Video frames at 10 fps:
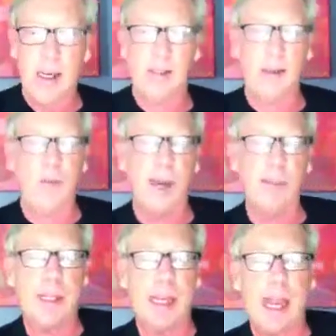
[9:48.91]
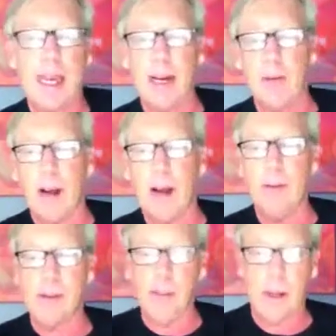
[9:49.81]
so families can't get
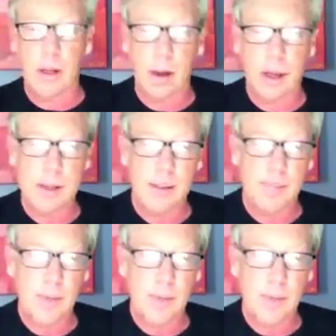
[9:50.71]
around some of the laws.